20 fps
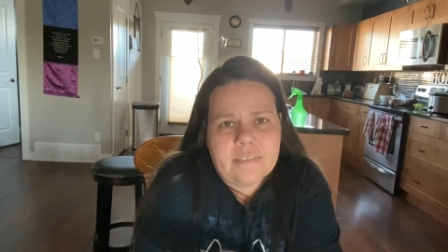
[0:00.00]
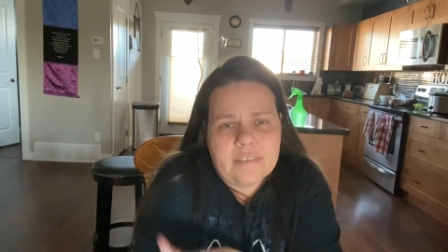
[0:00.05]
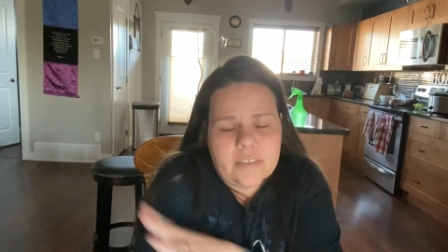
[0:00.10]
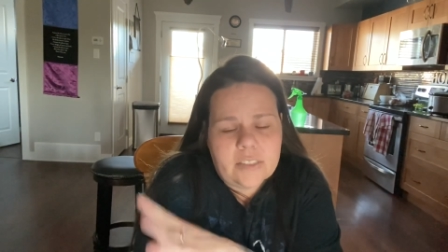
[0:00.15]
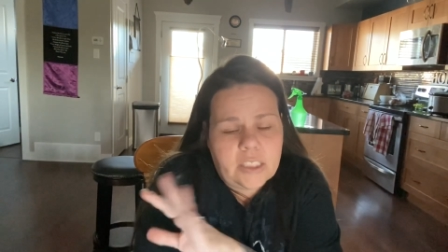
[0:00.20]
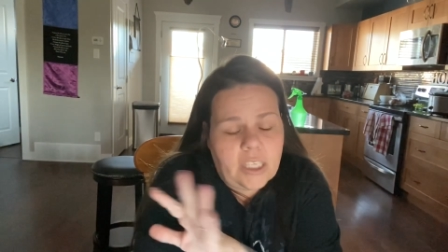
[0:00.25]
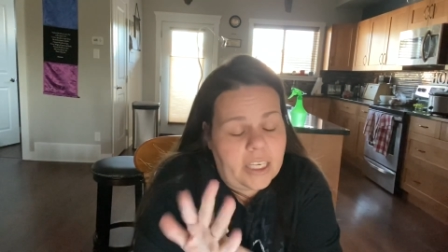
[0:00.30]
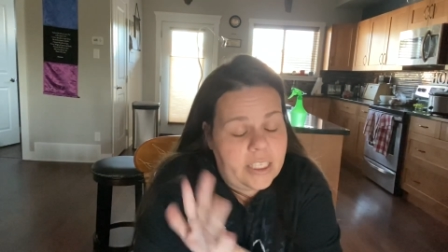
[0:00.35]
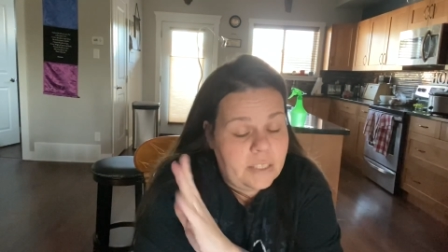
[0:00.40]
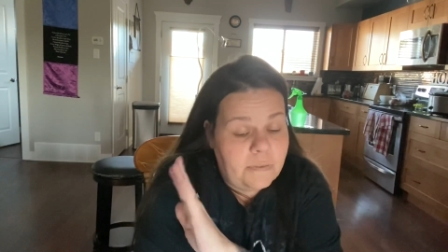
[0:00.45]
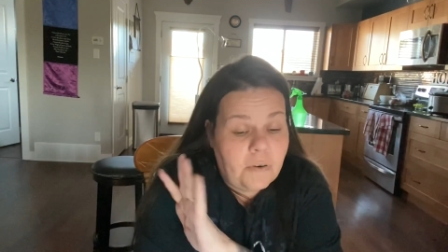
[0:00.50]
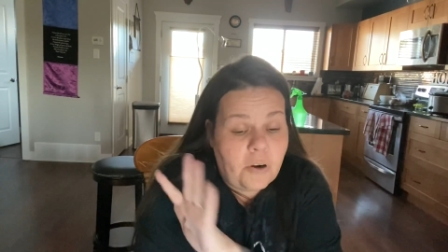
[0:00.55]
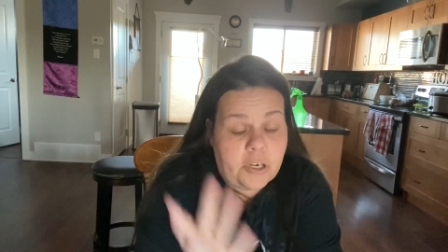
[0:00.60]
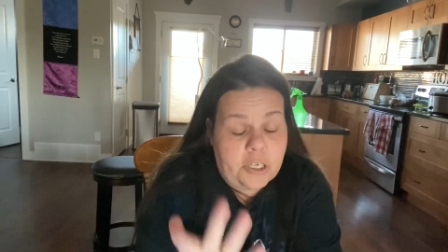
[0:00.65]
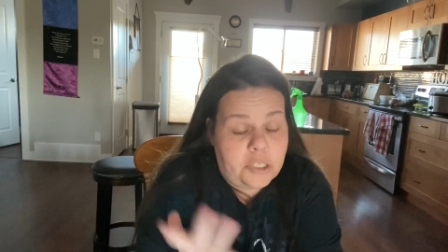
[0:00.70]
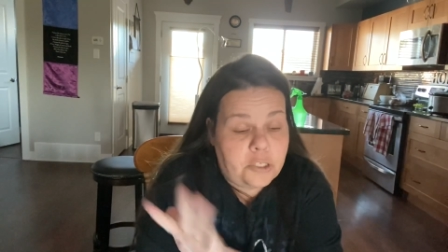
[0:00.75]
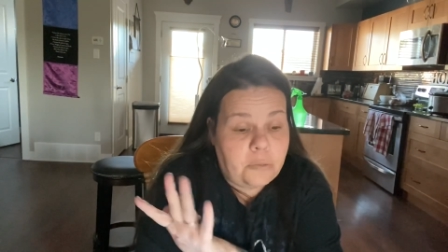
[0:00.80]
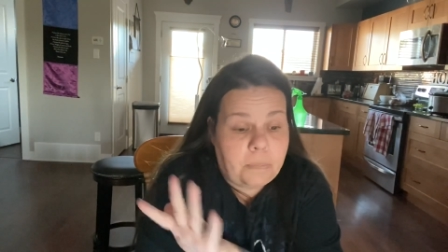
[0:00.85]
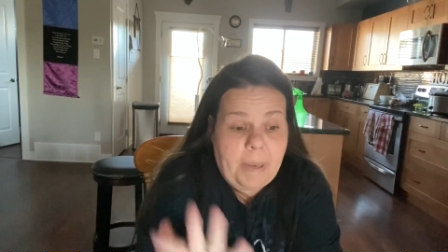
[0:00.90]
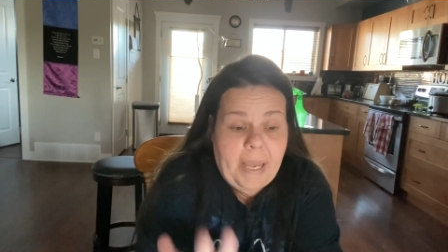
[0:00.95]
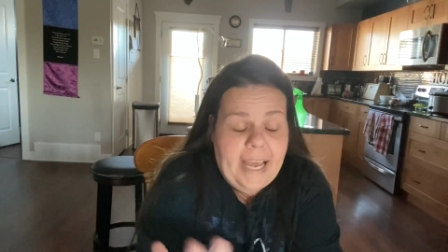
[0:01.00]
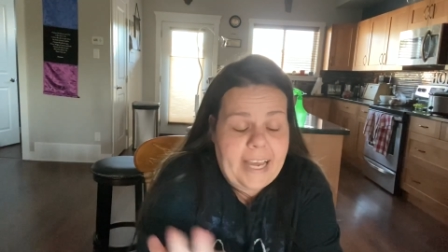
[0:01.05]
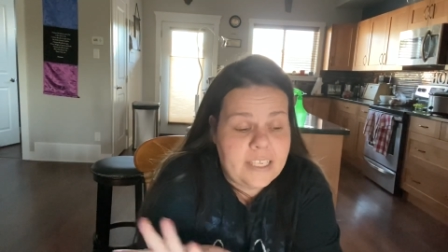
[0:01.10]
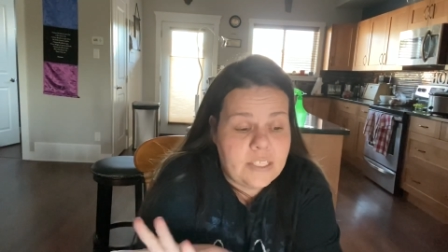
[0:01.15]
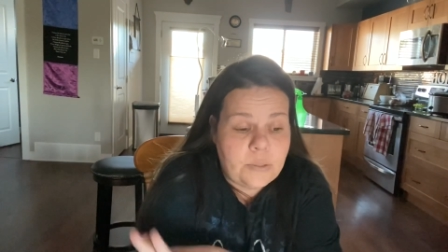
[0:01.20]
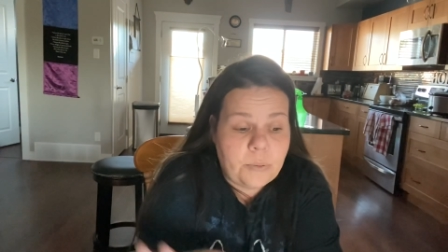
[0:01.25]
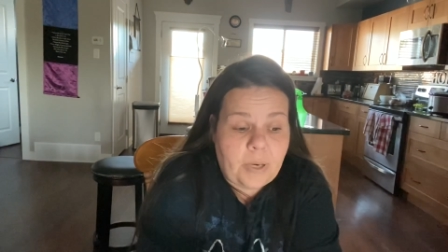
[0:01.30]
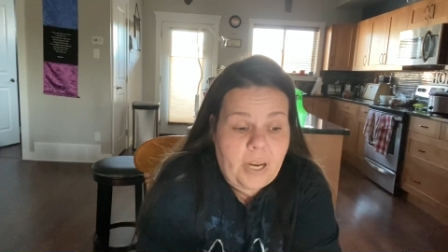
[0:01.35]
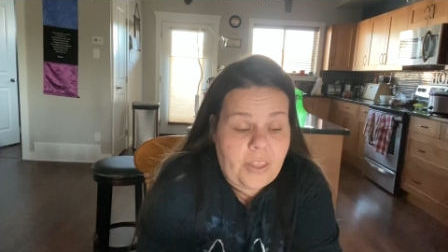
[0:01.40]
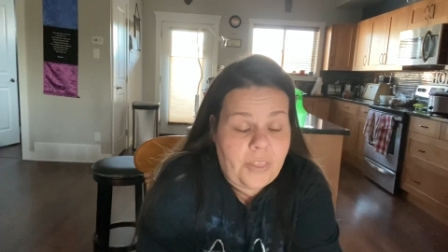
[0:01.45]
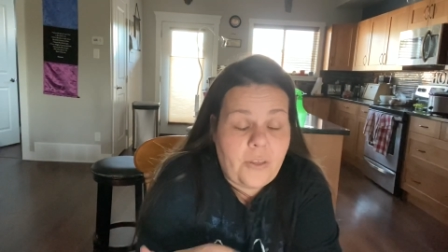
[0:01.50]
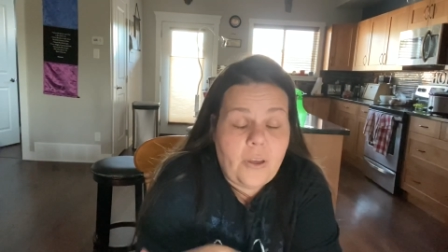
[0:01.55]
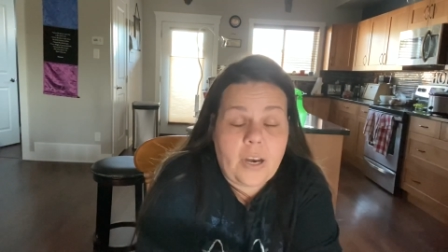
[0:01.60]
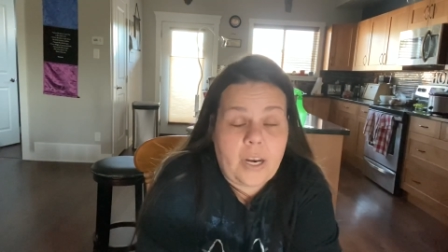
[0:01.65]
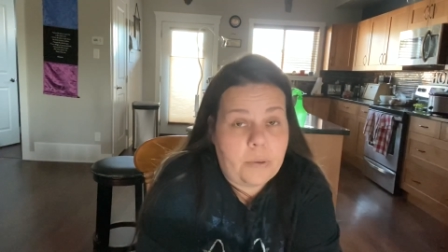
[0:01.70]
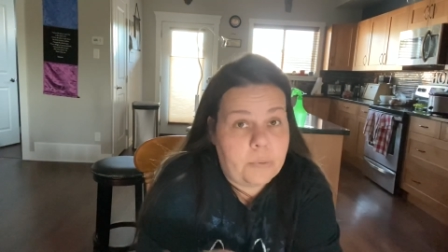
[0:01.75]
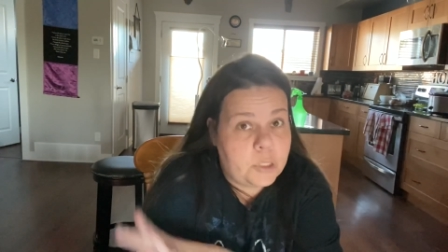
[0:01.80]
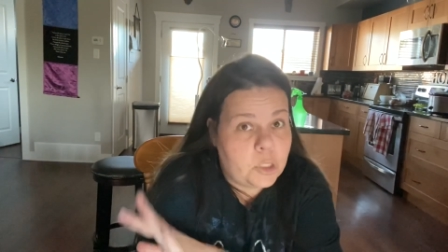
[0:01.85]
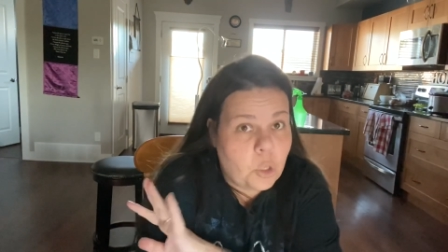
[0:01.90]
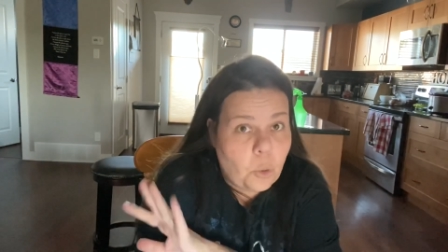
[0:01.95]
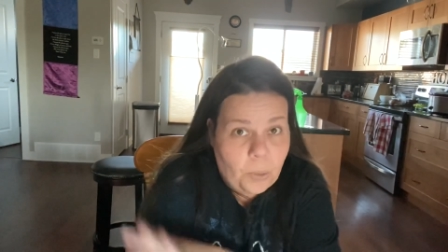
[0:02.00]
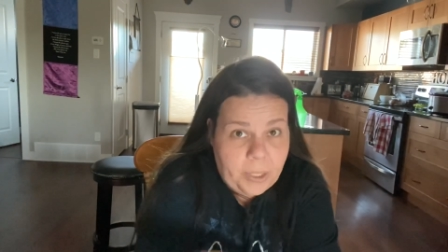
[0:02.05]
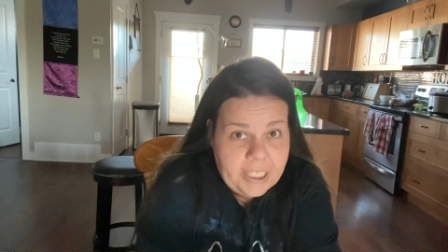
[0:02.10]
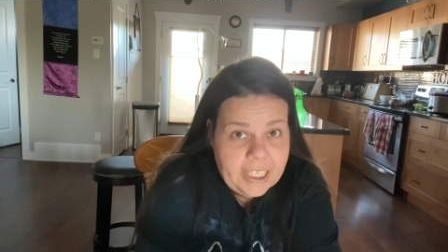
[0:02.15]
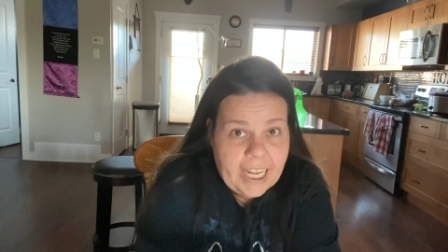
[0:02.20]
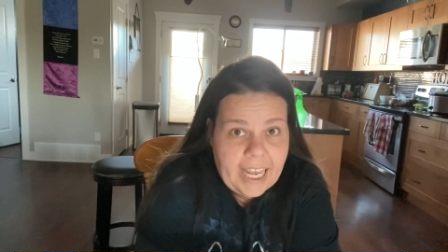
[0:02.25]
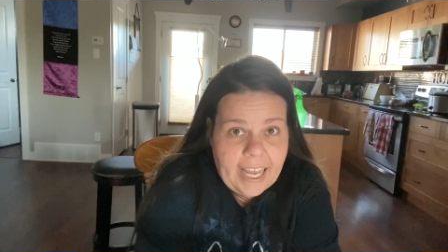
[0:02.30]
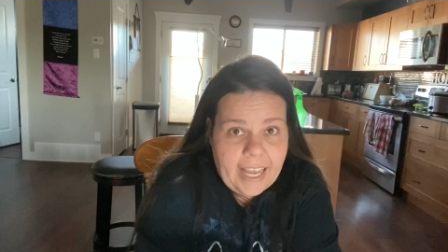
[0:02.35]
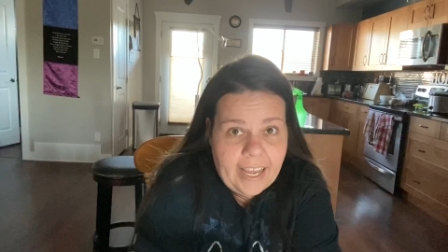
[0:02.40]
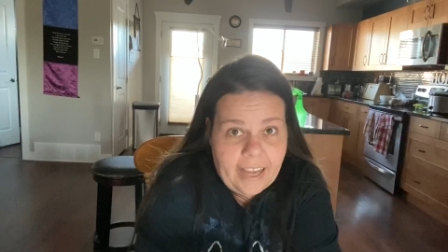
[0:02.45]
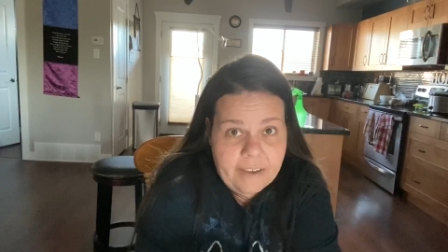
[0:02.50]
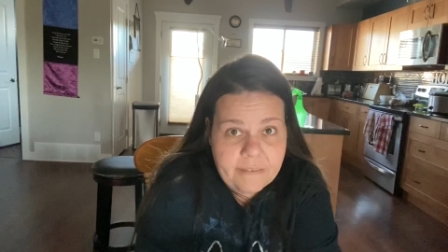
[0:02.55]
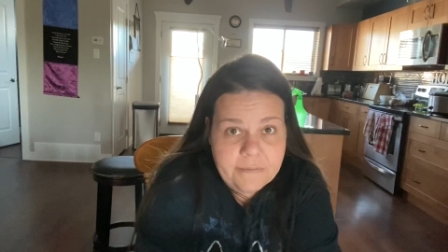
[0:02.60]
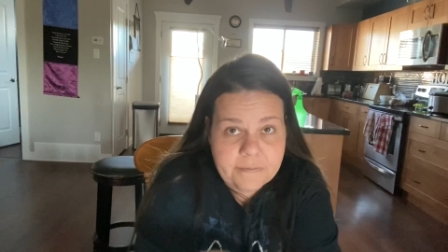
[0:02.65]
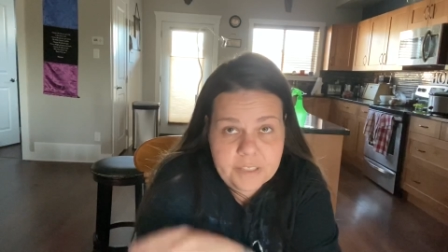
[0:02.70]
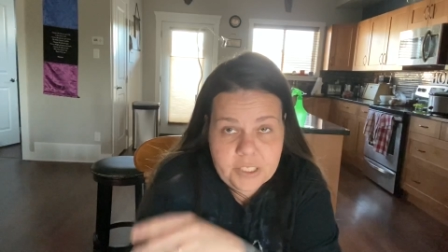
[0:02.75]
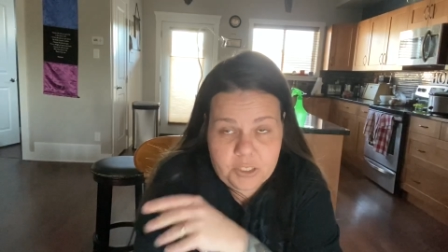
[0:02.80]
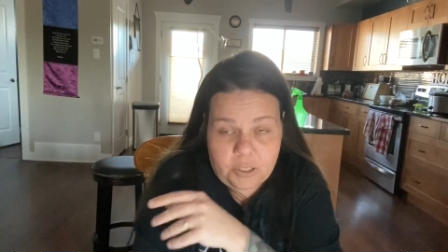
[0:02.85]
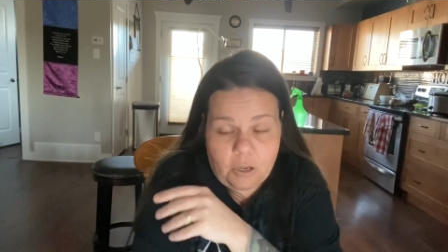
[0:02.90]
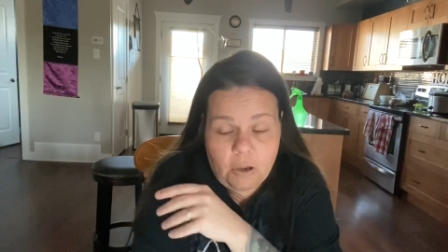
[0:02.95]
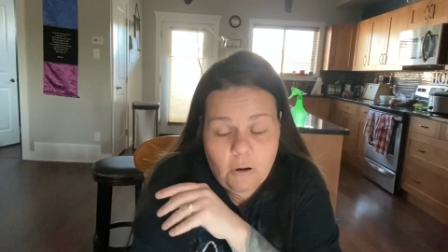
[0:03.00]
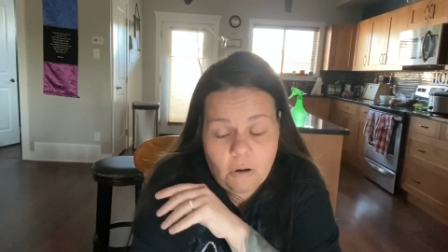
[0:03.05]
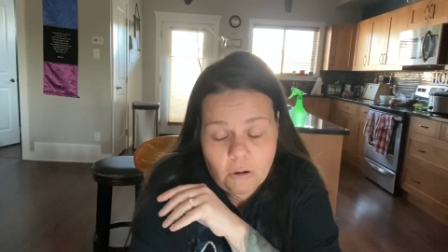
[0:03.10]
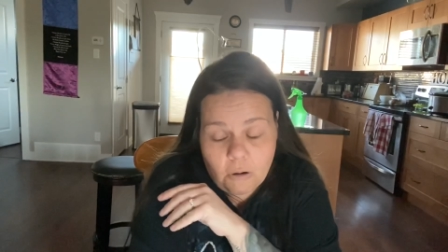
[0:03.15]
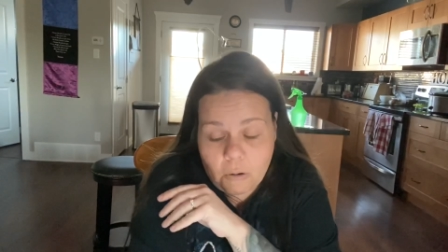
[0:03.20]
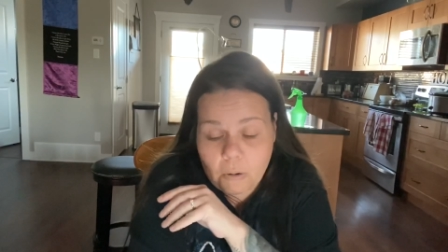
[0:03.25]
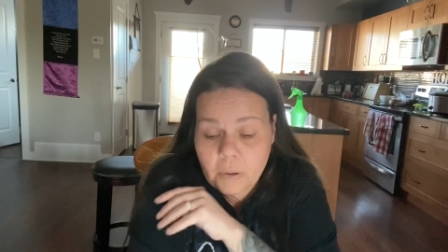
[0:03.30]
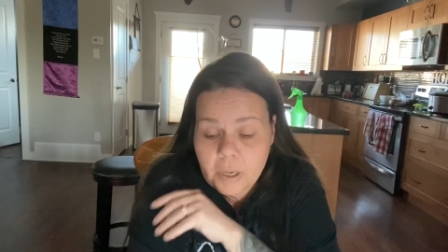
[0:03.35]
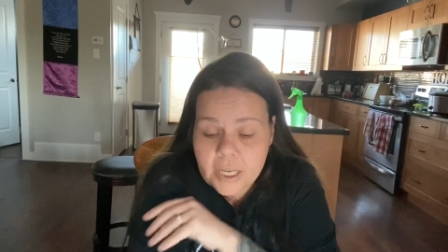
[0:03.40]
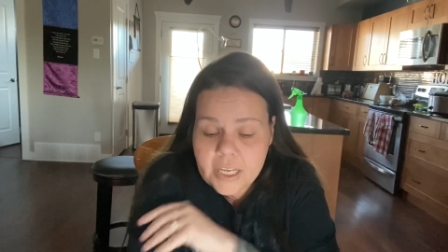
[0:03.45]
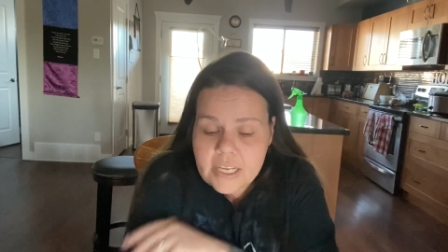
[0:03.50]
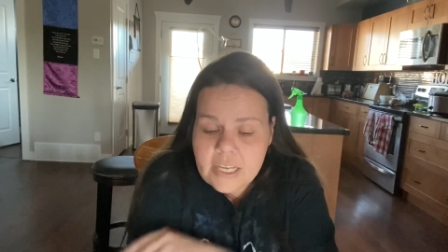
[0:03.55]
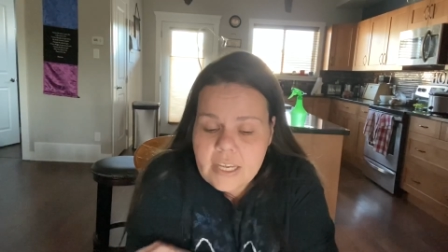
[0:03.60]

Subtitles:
You guys have already surpassed what I thought I was going to have. So